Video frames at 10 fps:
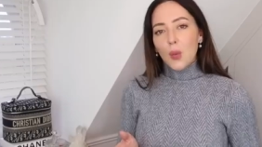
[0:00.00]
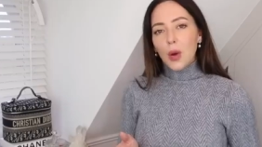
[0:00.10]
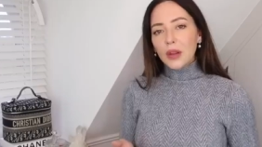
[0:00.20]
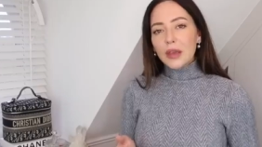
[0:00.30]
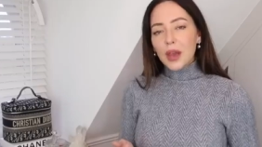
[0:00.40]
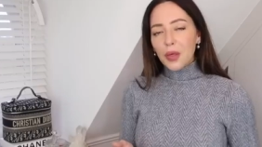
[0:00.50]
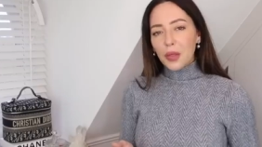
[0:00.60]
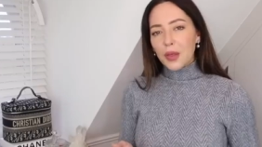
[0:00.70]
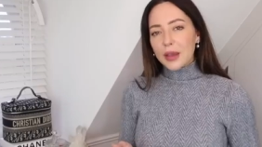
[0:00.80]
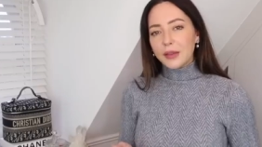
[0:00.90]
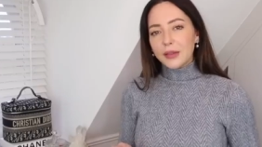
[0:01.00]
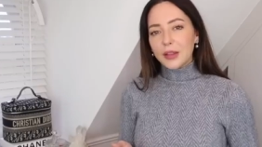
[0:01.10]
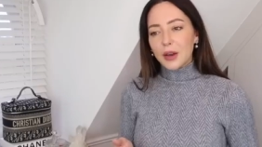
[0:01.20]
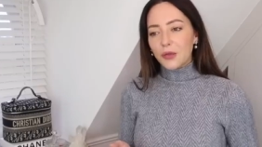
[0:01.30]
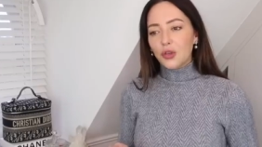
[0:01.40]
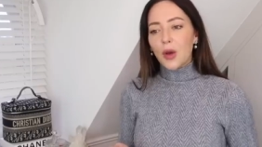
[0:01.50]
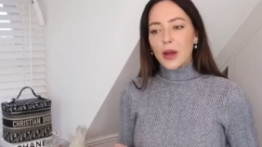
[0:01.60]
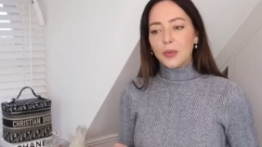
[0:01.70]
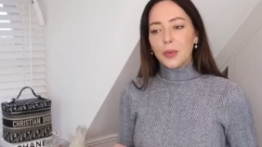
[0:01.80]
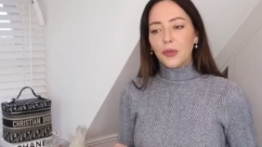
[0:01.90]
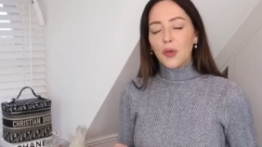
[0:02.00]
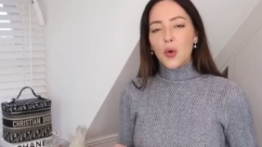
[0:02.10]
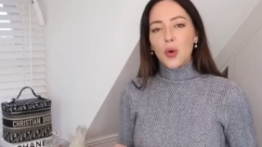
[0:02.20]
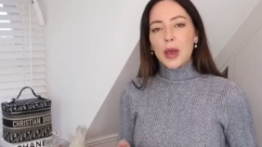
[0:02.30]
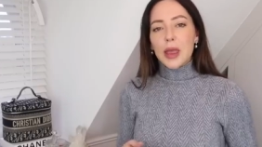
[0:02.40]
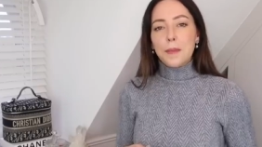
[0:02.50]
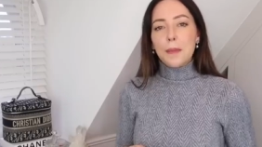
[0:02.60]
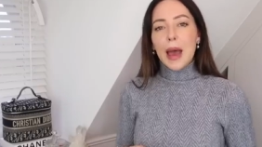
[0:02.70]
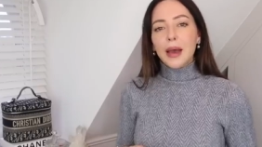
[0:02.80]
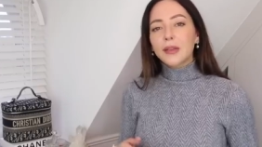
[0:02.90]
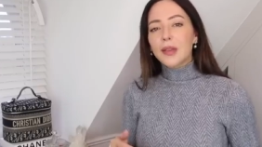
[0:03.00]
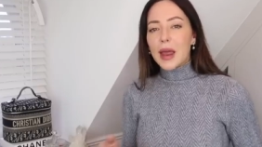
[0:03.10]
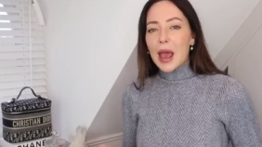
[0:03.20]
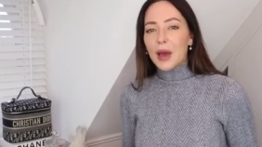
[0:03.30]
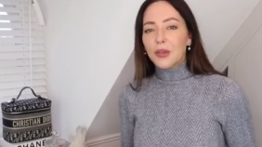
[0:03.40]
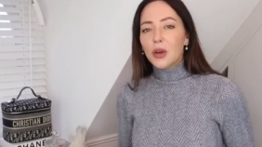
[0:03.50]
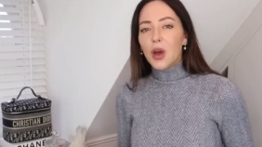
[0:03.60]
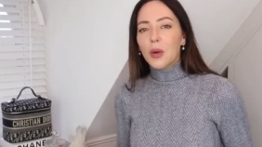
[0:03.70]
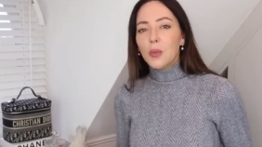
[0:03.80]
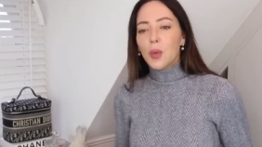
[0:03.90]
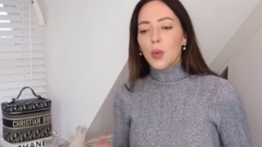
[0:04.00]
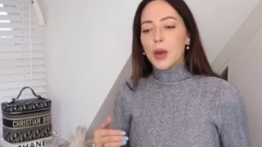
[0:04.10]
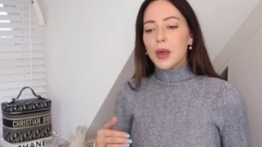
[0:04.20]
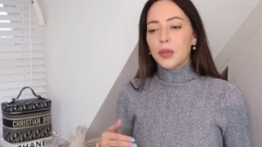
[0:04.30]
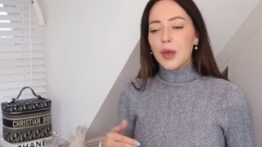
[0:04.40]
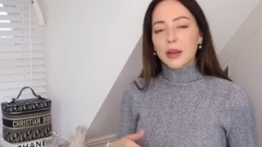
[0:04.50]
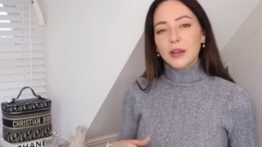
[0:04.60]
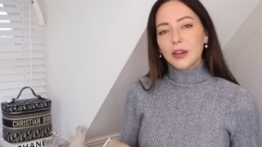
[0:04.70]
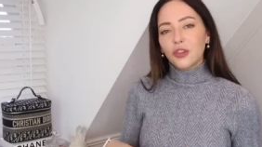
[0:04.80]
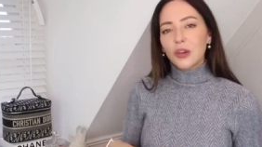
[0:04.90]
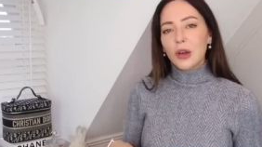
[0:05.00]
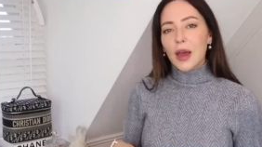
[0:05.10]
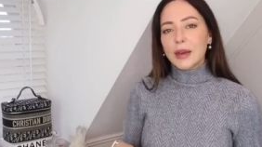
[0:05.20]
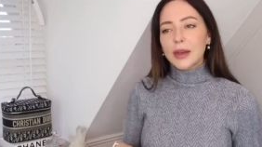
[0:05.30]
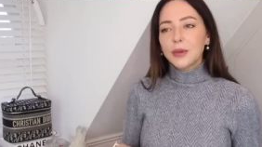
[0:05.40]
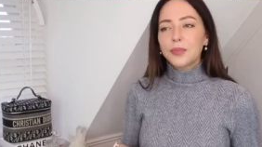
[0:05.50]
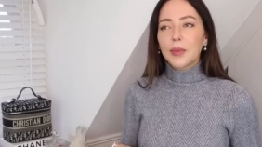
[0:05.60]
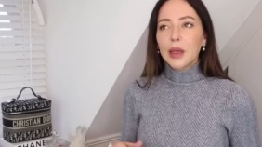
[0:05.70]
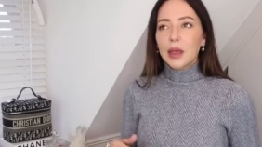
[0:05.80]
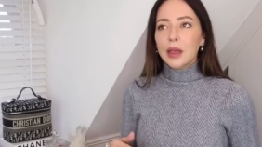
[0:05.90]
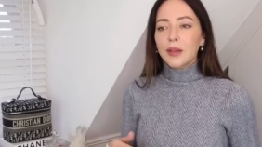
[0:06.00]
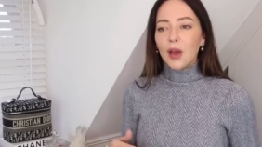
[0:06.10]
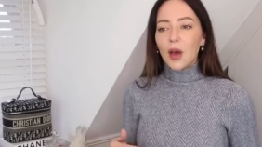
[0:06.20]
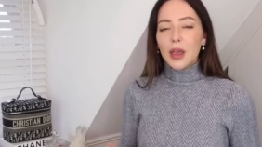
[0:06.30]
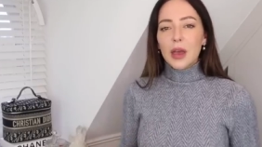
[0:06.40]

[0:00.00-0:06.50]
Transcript: One of the other things that I've tried before in bags that haven't come with that tissue lining is I